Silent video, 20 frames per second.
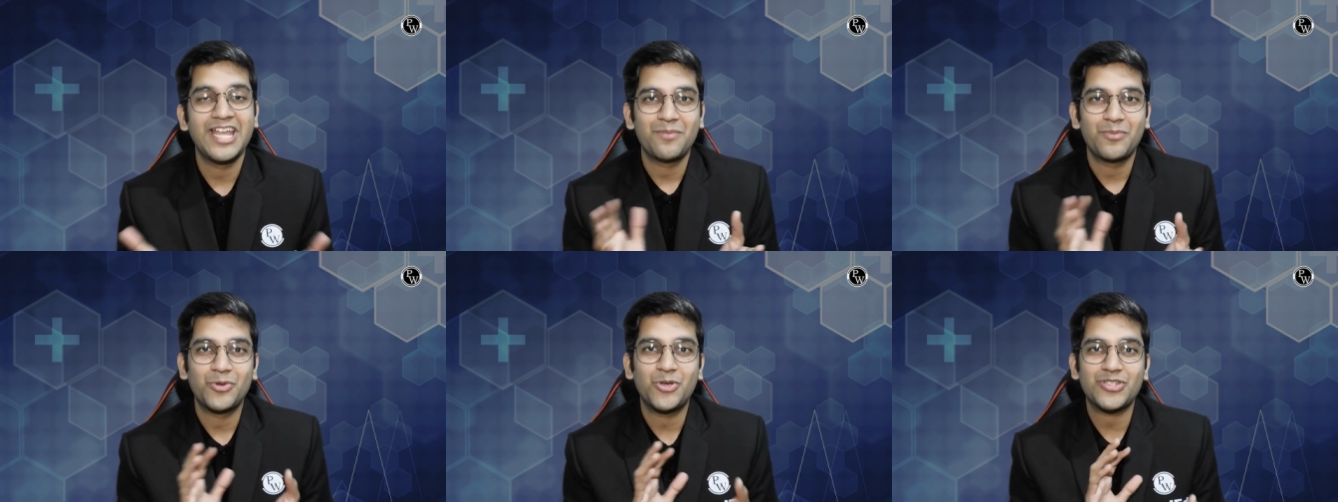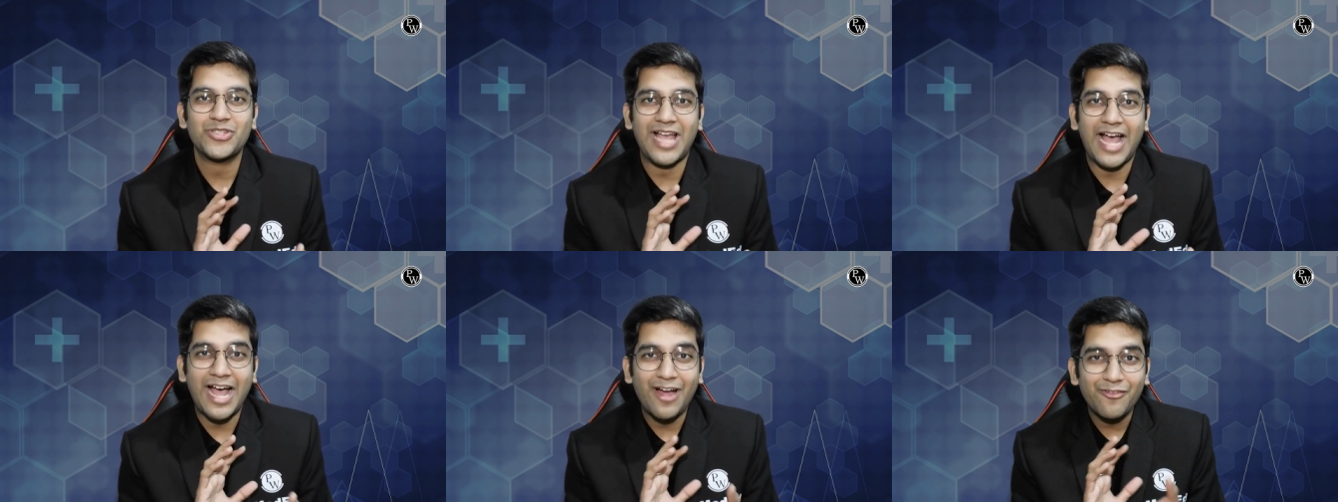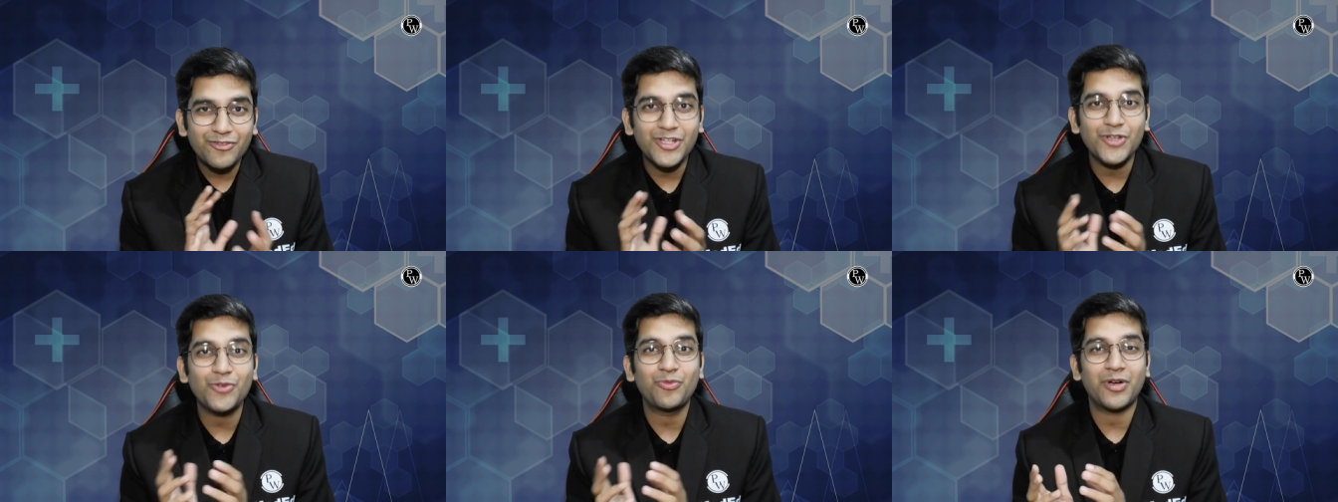Because
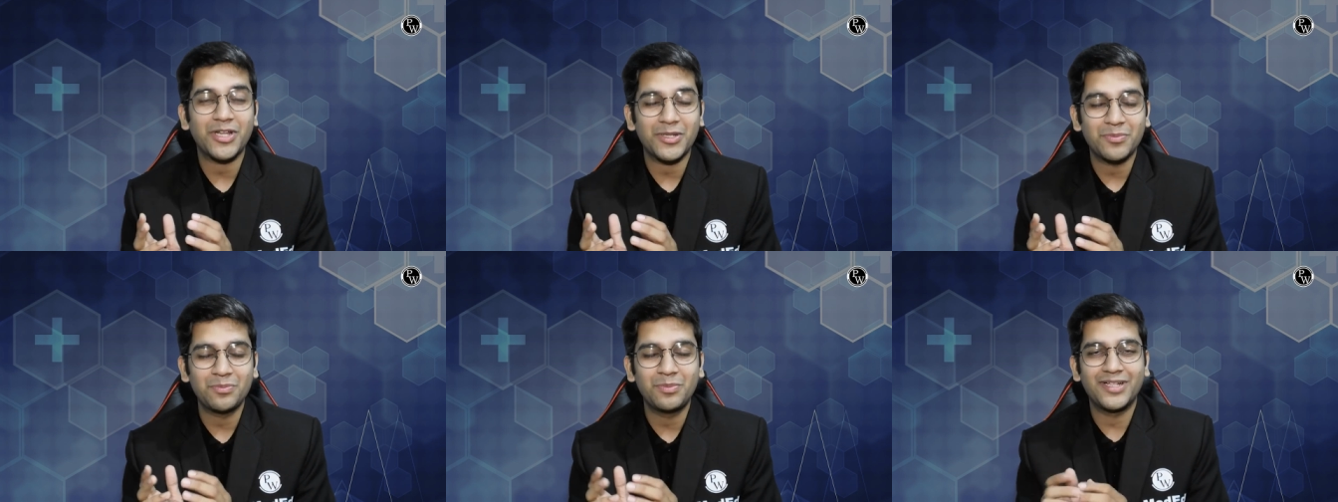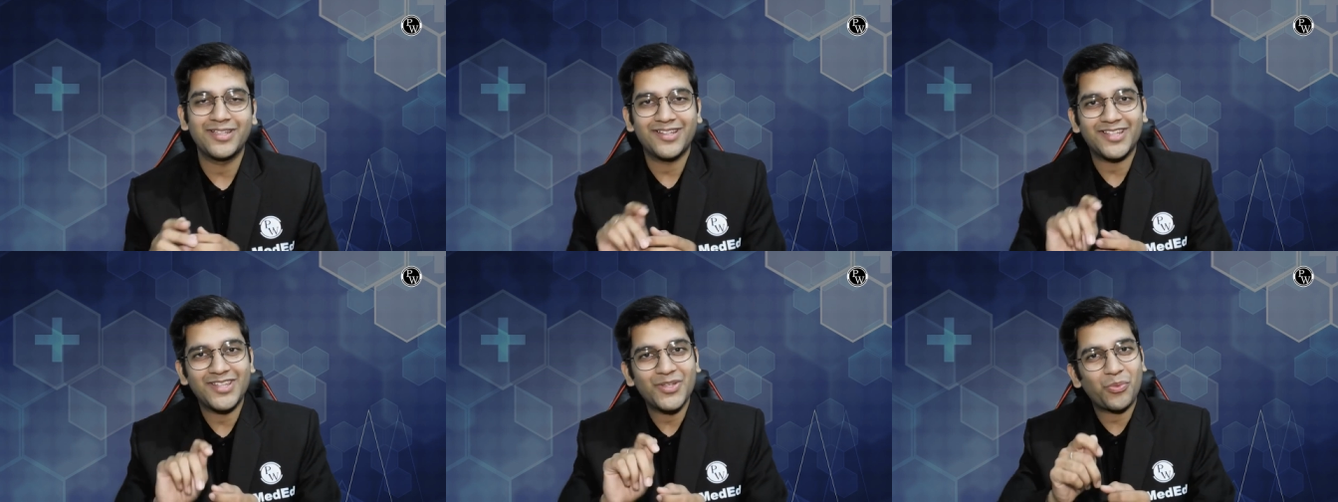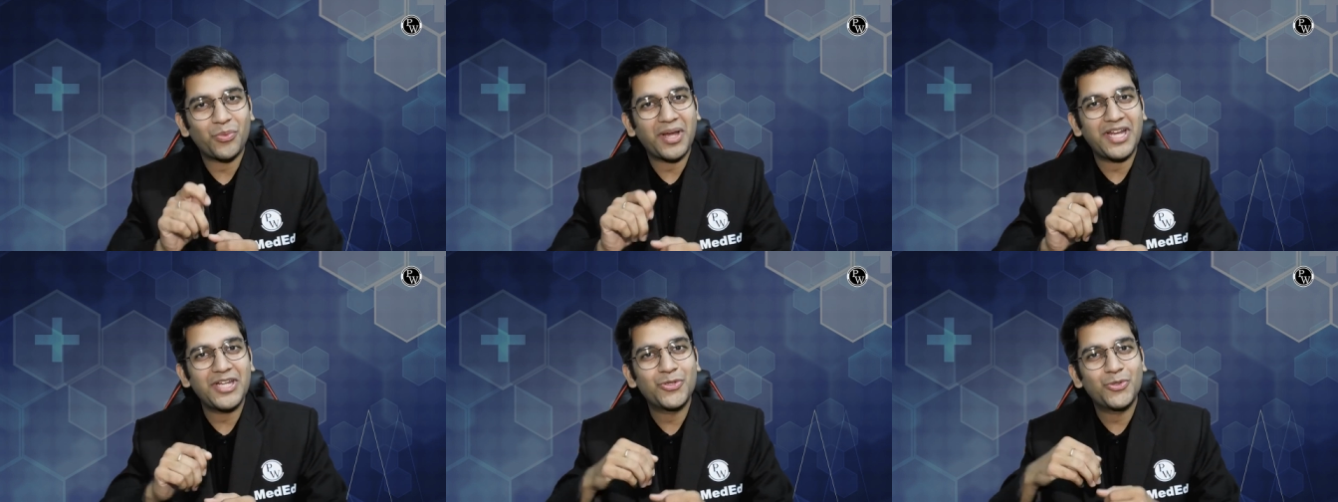after one month, the
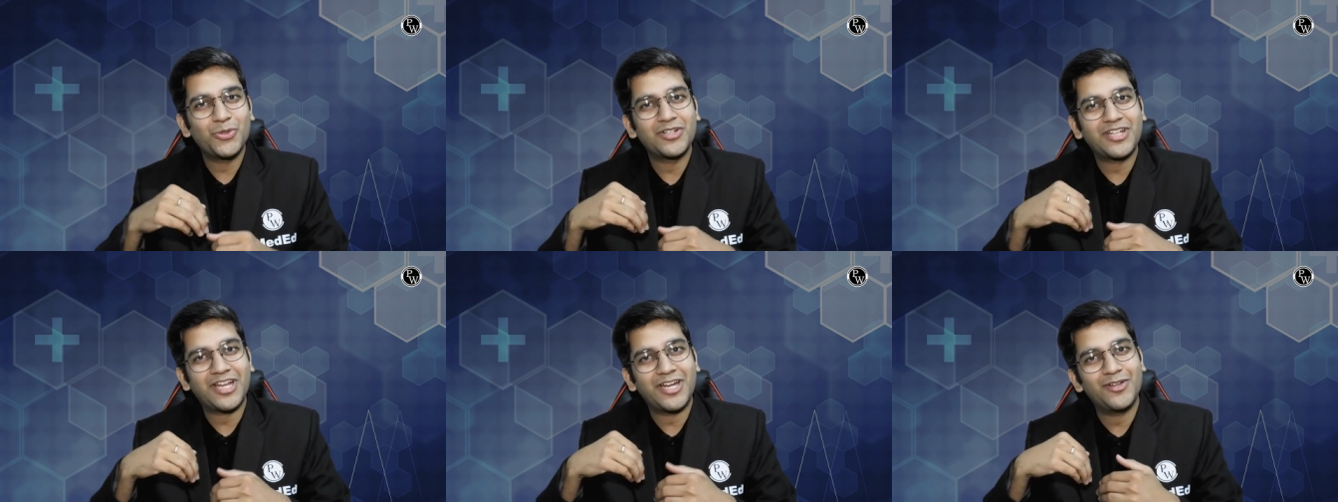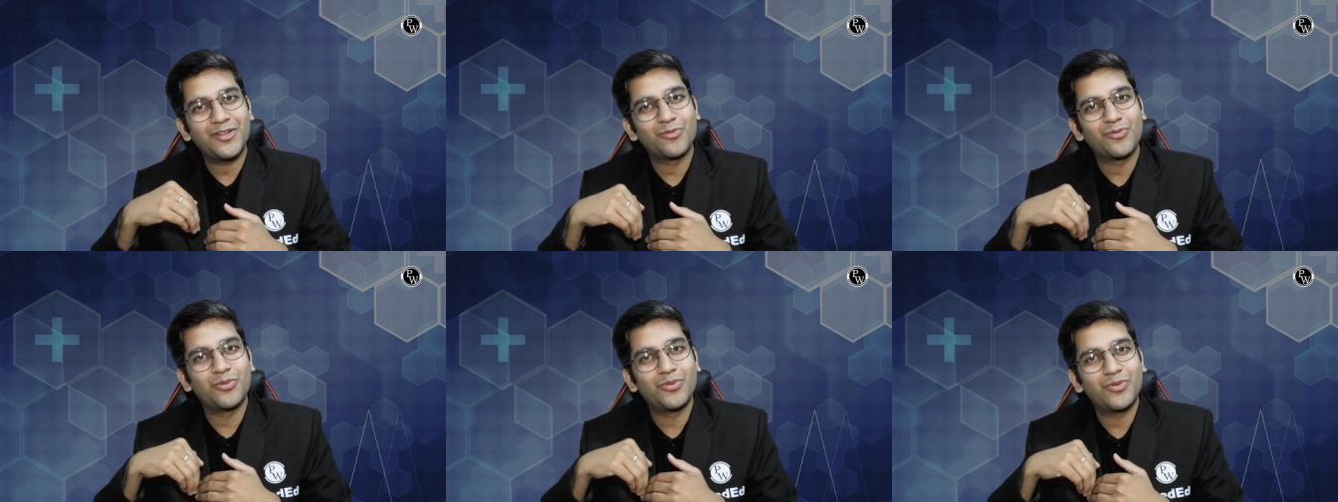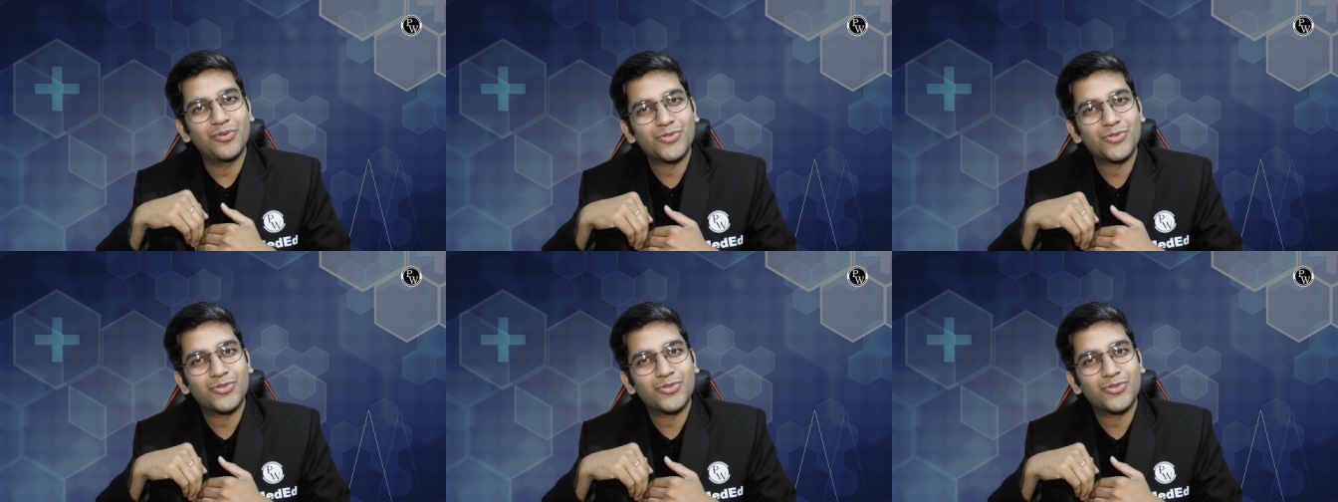white coat kind of